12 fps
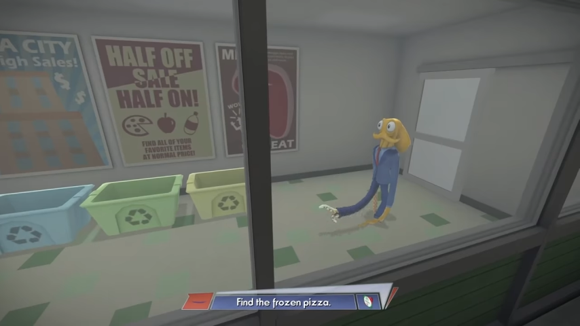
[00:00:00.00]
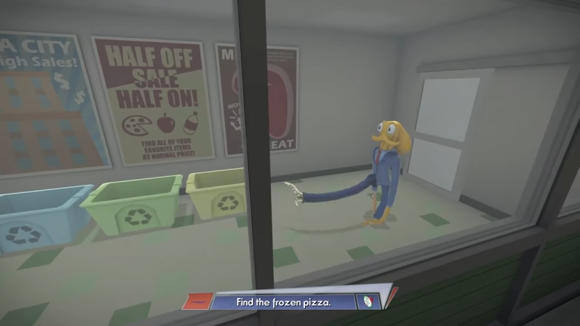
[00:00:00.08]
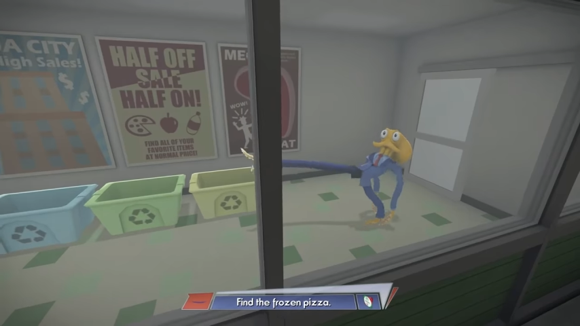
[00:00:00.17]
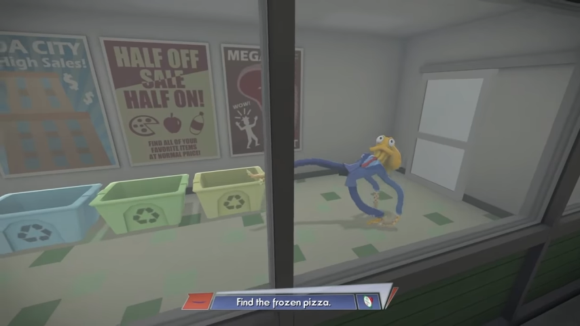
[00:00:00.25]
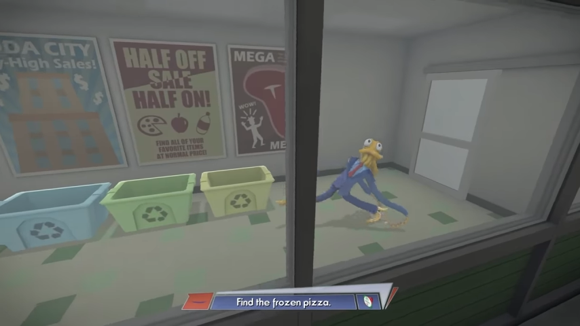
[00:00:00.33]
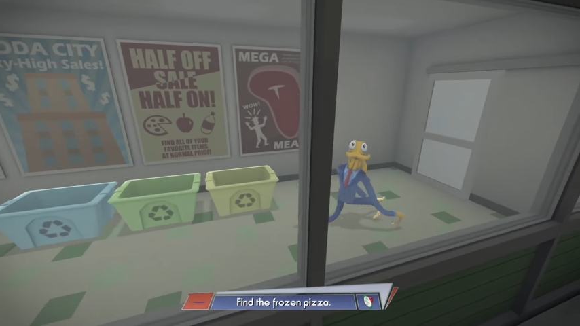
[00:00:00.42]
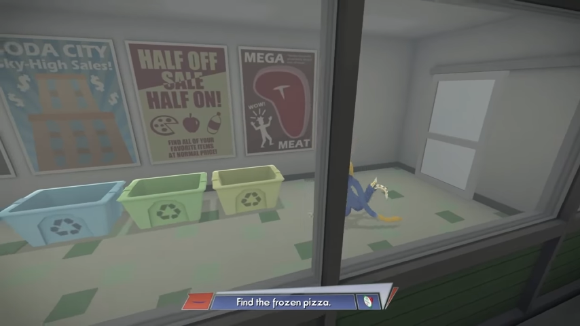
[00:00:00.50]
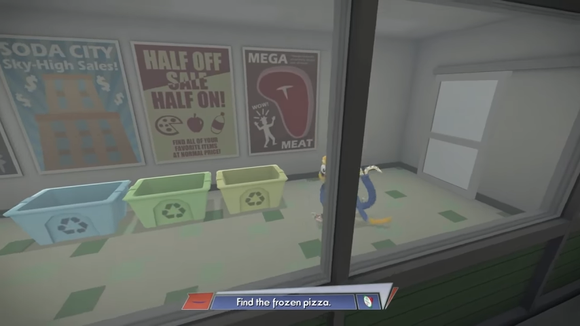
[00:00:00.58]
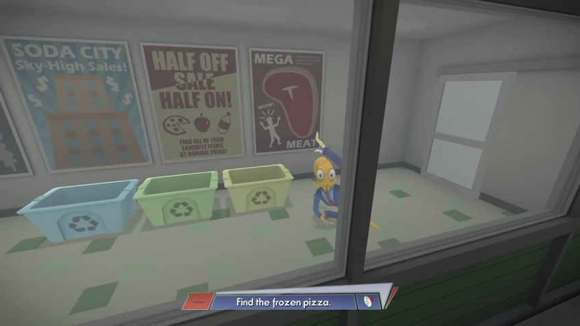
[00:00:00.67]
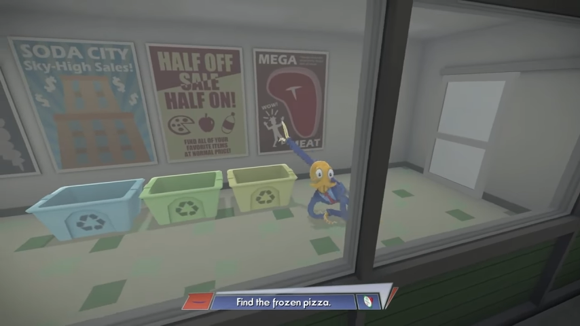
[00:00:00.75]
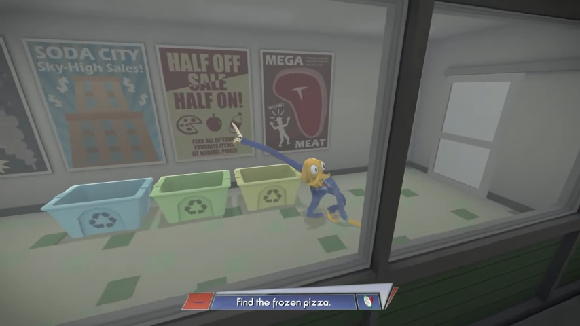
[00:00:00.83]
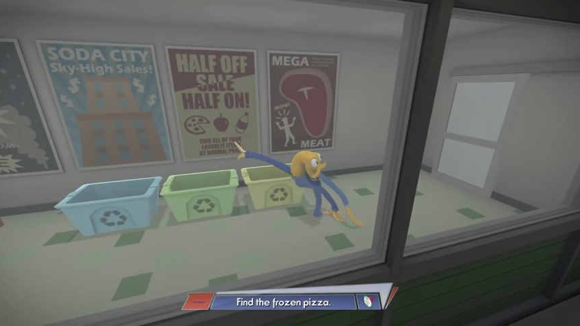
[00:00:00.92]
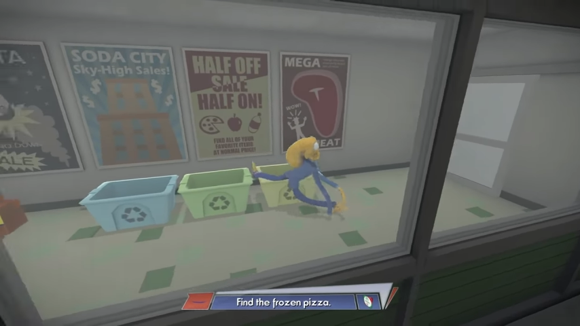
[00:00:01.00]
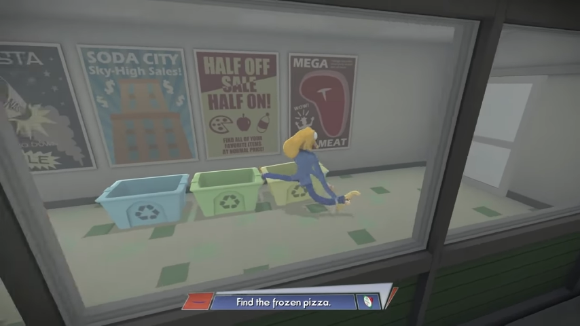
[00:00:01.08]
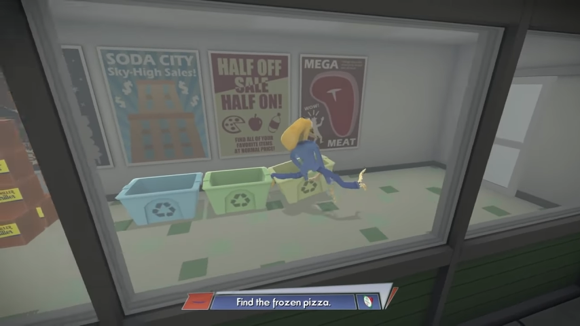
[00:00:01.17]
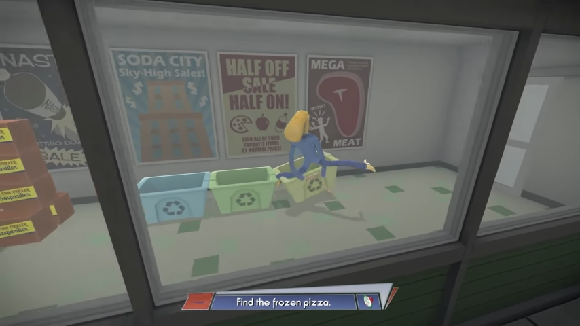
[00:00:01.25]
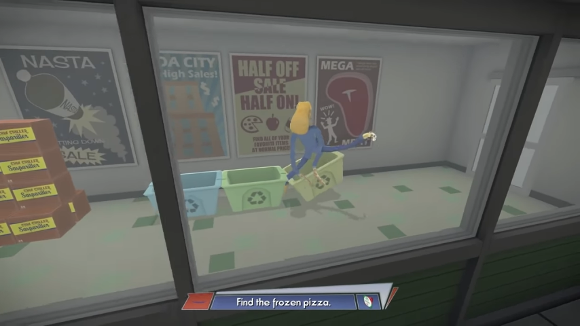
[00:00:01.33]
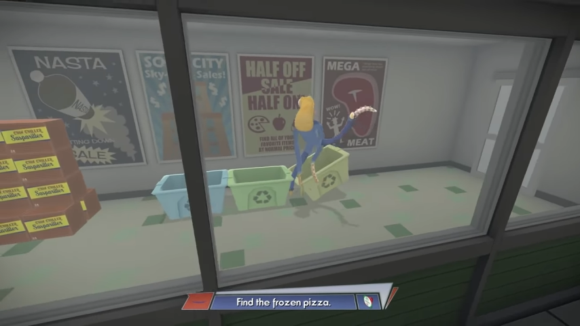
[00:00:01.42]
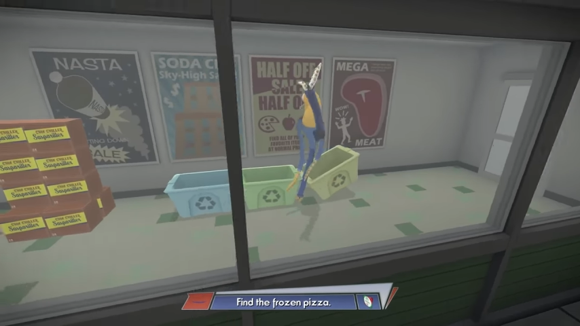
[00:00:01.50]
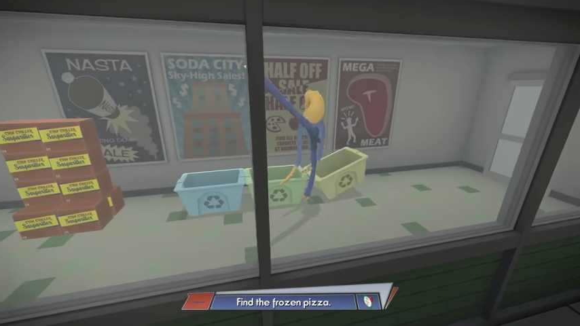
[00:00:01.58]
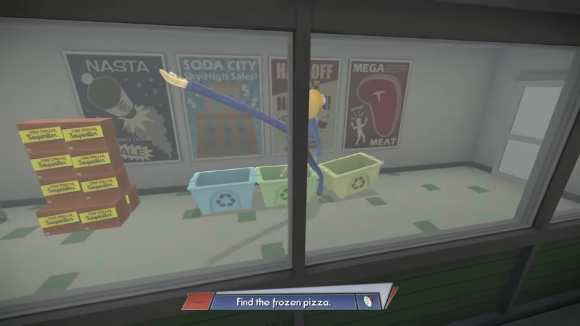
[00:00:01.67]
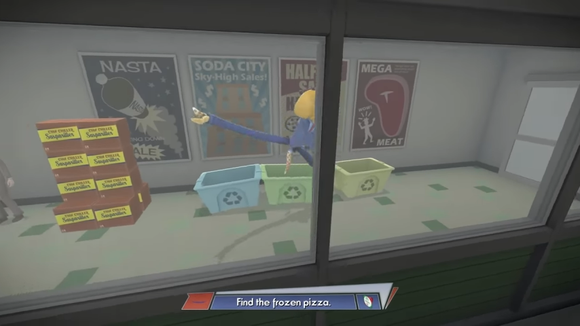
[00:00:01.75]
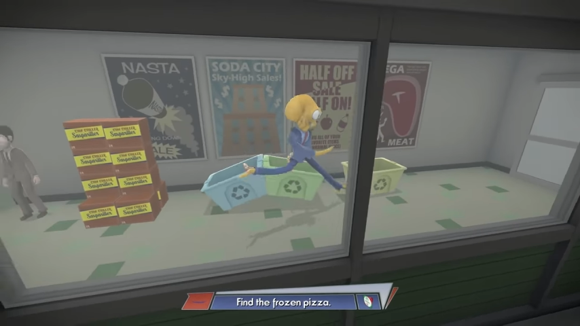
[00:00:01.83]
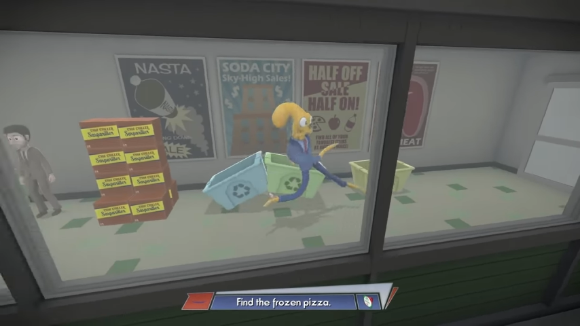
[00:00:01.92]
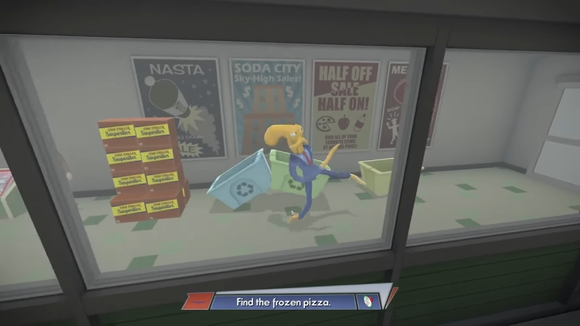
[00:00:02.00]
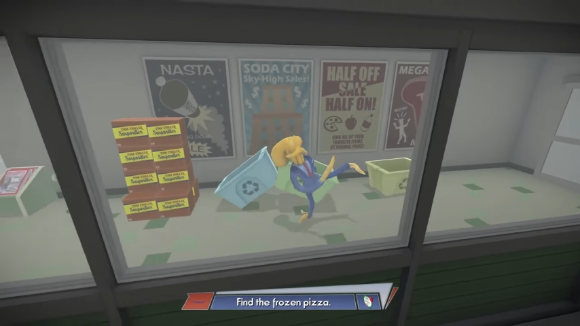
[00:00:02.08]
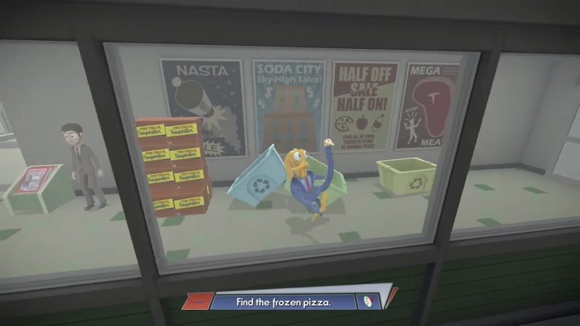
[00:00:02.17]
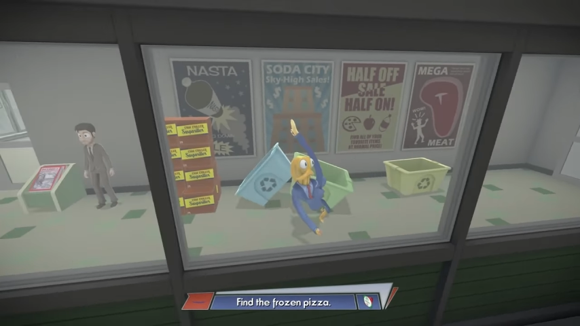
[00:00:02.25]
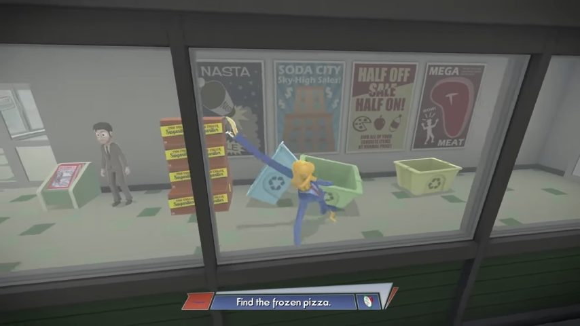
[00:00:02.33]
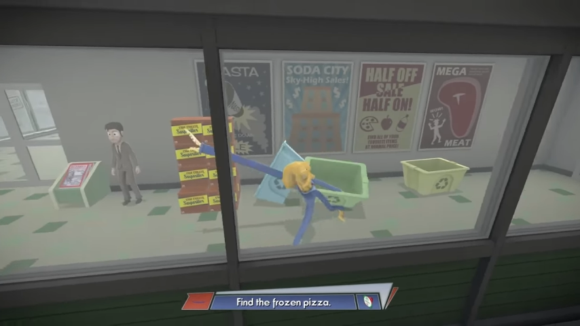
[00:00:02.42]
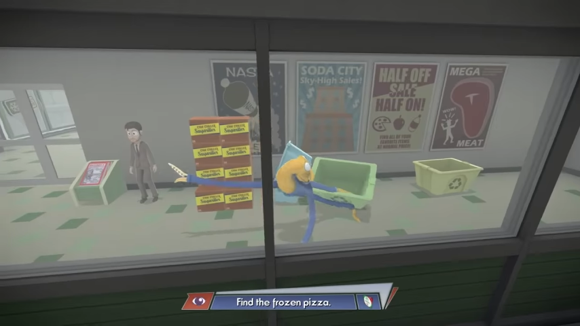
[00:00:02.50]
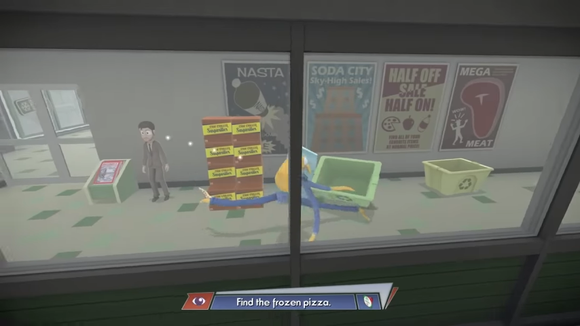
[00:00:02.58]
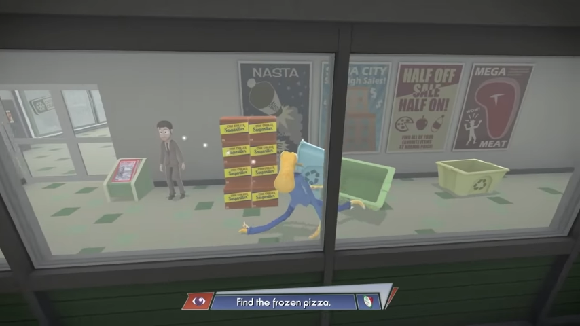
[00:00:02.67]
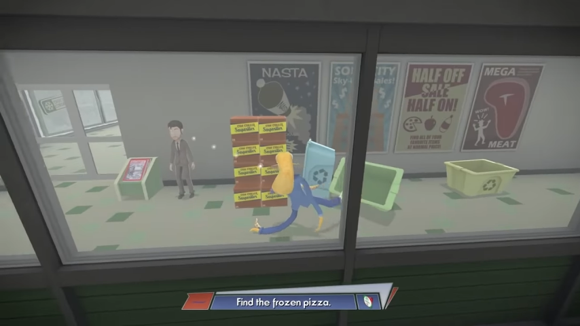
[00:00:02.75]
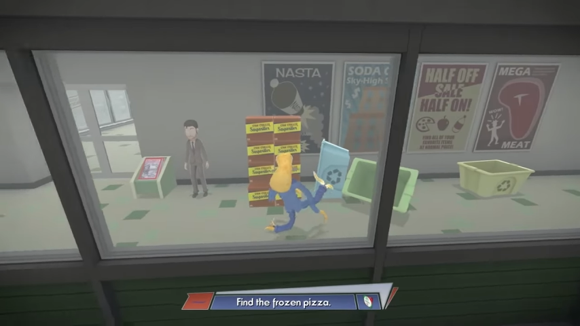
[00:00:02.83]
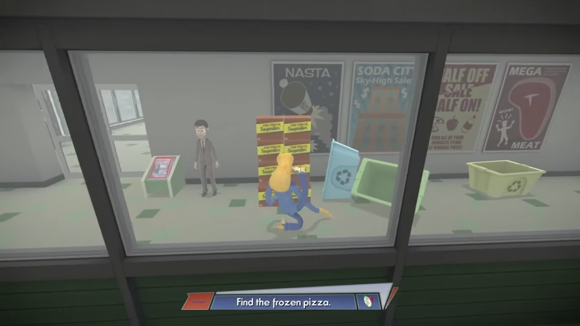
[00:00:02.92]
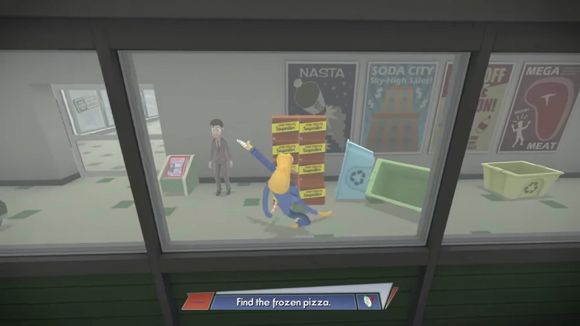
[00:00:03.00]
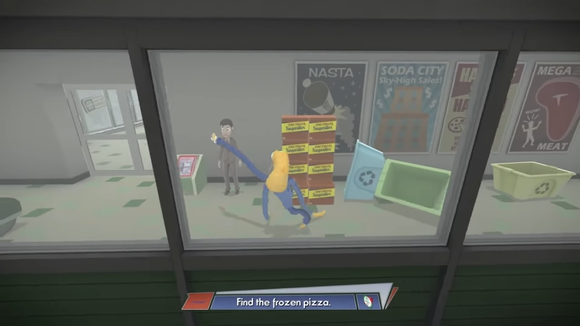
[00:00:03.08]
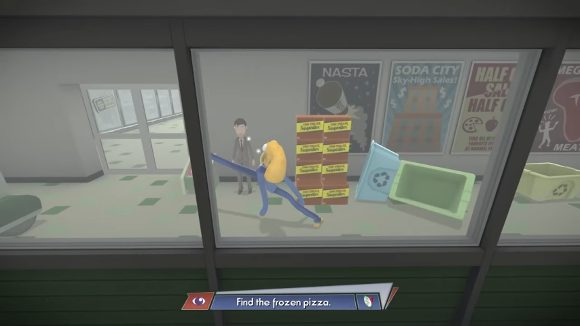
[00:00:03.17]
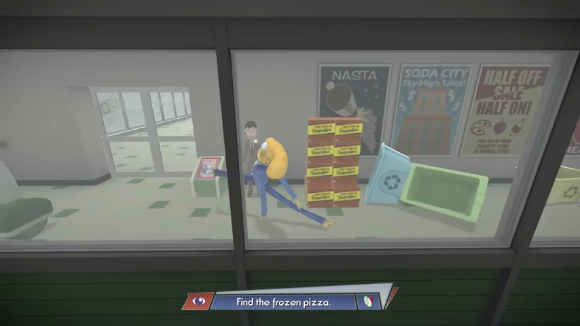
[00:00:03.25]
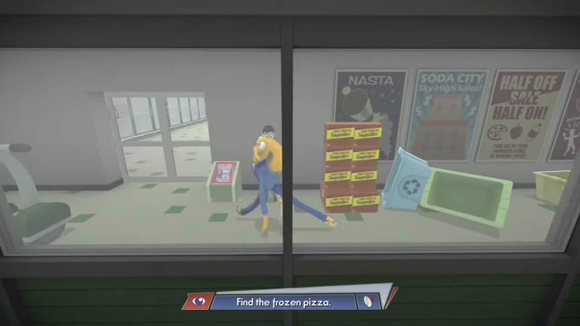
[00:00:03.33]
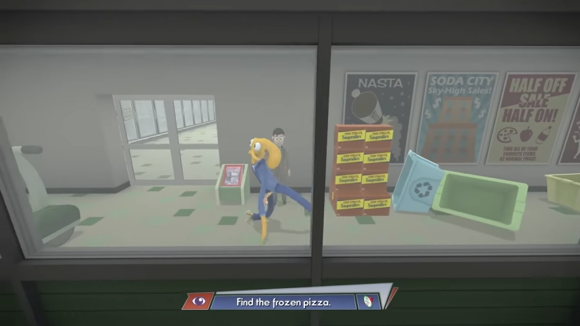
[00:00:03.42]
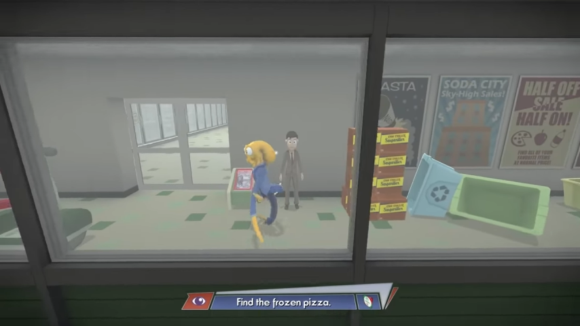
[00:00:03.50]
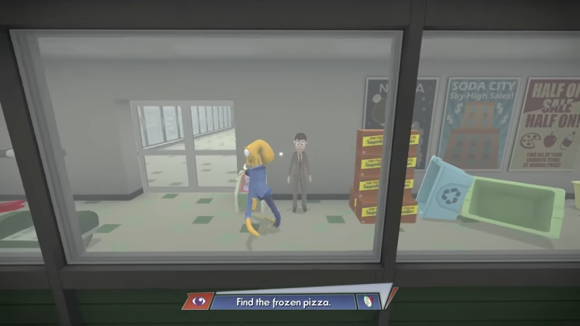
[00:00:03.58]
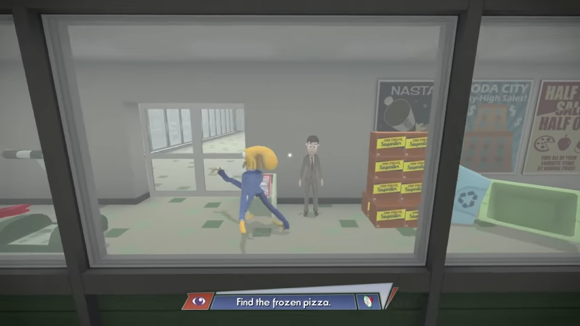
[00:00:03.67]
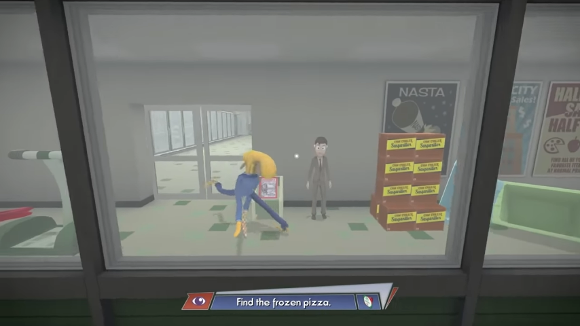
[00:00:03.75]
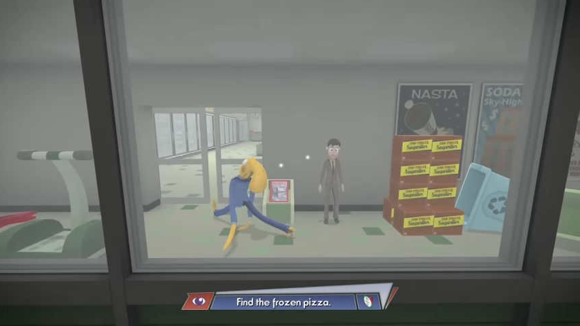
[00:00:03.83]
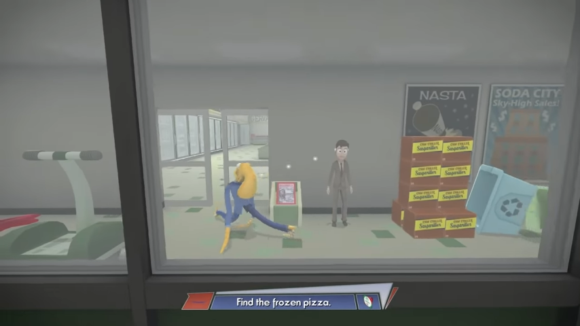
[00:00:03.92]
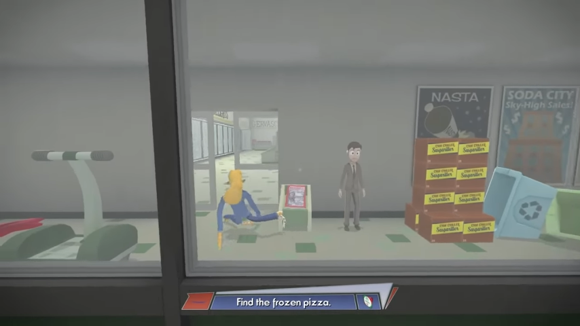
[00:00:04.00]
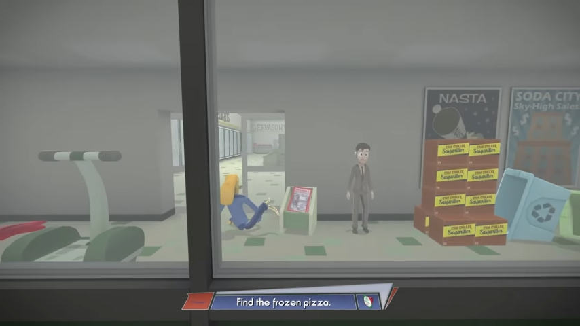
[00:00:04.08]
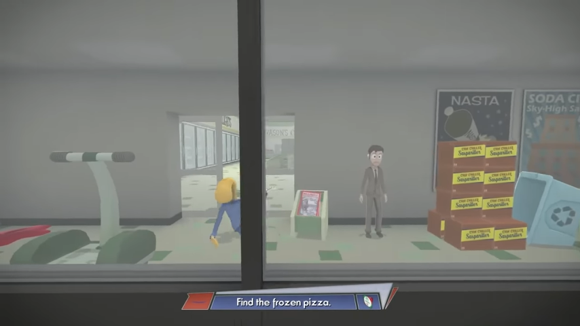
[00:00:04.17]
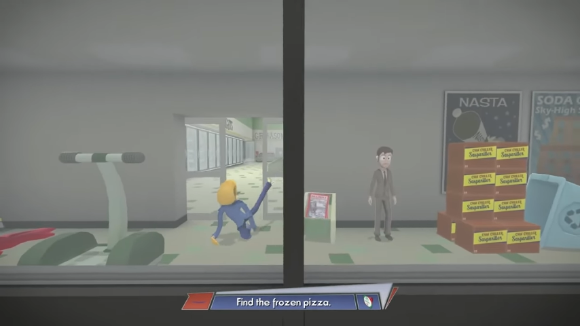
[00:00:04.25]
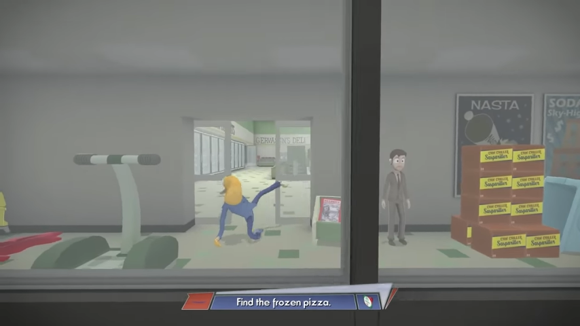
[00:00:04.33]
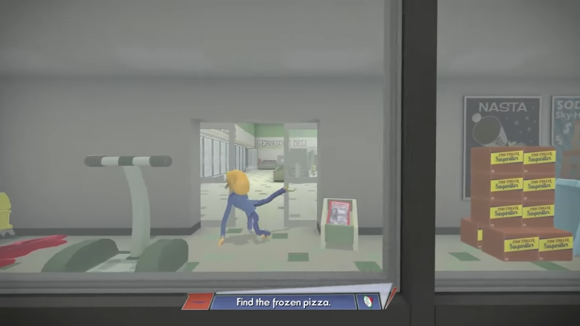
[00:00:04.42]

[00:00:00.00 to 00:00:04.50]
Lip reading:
Nobody's mouth can be seen.